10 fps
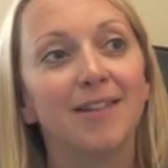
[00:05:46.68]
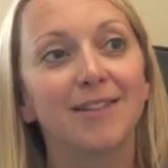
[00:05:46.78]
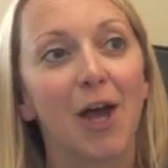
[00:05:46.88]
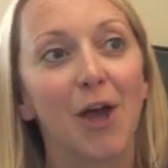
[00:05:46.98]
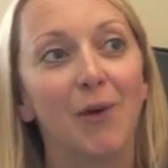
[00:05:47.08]

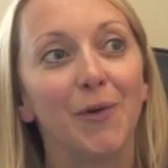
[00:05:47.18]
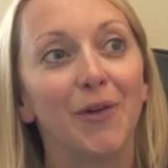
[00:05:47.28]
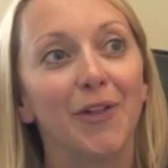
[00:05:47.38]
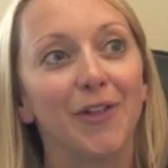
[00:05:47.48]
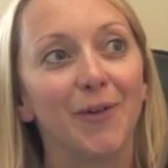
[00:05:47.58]

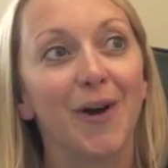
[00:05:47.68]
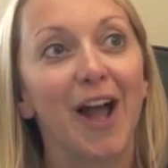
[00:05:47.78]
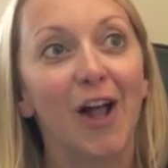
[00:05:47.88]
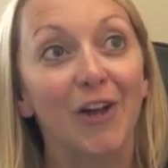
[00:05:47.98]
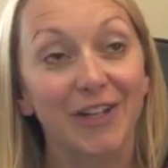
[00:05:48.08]
So the
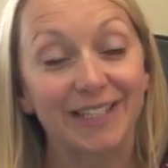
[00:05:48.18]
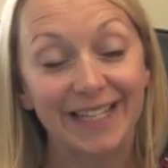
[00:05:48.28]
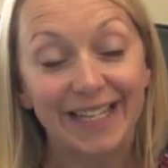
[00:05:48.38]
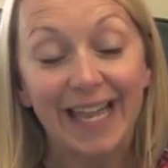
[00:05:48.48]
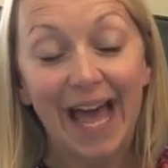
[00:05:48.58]
way I look at
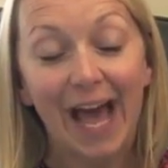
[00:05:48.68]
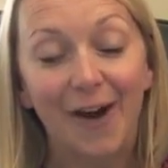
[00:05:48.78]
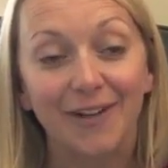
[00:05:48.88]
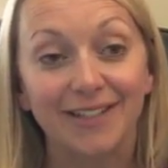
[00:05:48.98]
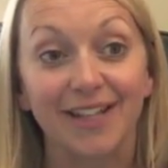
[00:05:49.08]
it
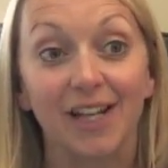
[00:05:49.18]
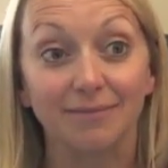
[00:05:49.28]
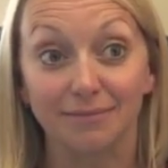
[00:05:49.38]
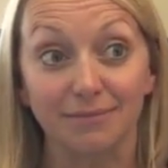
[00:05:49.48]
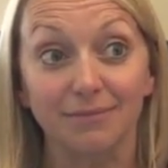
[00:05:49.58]
now is
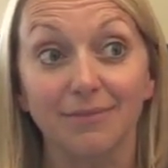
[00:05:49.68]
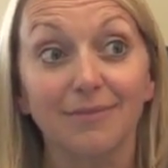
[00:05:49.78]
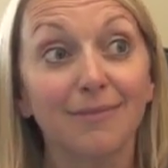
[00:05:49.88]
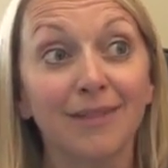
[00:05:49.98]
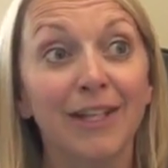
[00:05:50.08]
that,
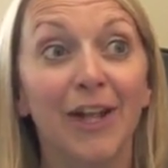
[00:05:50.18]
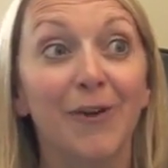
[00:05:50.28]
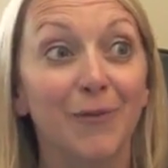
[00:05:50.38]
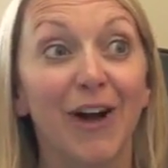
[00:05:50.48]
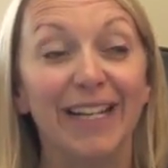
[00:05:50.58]
you
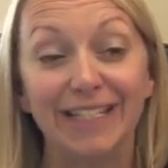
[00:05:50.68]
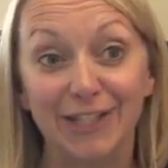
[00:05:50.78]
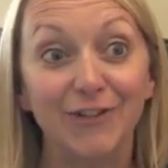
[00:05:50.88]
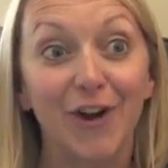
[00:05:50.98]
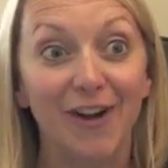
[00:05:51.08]
know, what I need
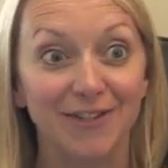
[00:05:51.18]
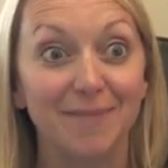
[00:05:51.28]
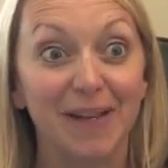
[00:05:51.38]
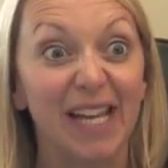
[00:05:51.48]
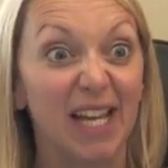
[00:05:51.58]
to strive
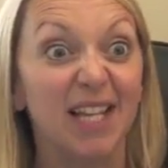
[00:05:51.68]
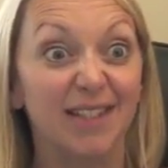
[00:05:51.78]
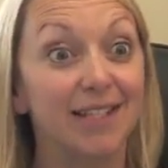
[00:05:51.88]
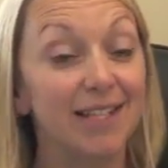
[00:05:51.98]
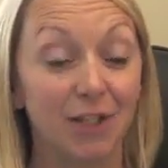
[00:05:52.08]
to be
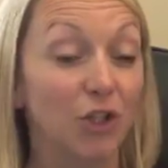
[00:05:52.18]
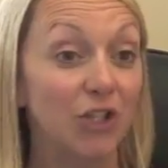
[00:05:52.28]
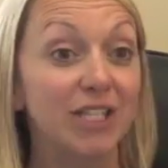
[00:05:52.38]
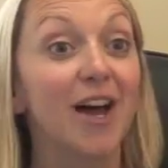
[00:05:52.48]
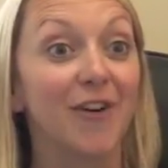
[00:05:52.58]
is a
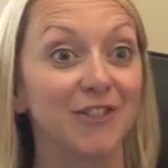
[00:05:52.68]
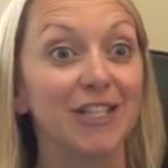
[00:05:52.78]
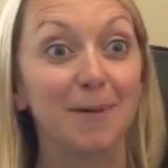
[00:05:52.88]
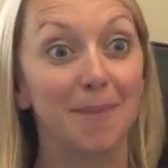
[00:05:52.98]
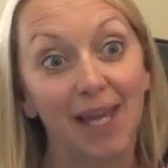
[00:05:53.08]
good enough
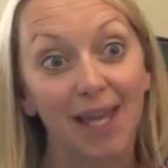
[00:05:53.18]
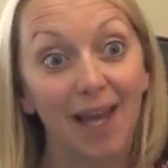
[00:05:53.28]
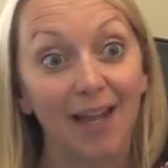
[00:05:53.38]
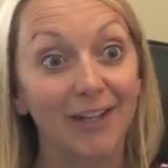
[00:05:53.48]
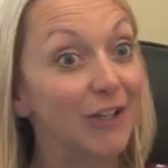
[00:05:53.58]
GP
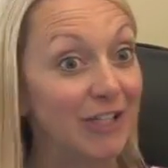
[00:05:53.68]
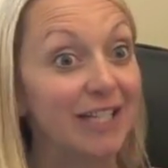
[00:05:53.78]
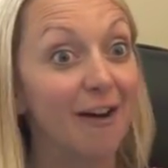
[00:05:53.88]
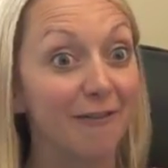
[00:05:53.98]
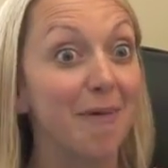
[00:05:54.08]
and a good
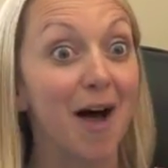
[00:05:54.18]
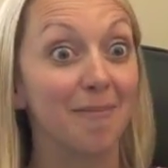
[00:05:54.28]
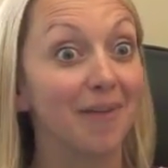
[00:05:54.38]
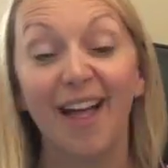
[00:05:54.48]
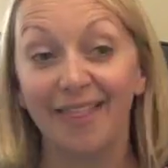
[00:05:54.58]
enough
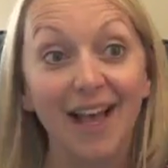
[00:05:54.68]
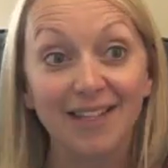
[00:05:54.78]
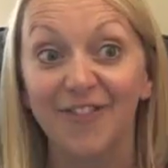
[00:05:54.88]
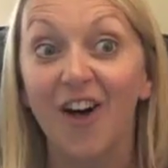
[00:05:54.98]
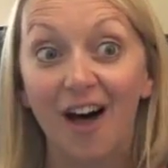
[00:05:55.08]
mum, and
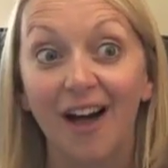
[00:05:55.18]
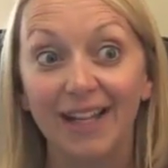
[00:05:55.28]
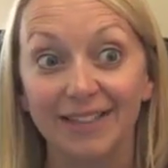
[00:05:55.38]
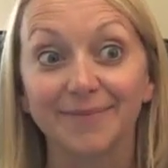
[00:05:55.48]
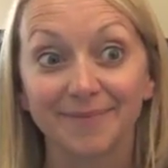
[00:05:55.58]
that's
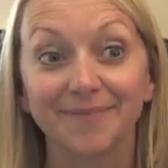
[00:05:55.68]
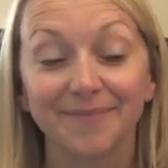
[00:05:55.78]
fine.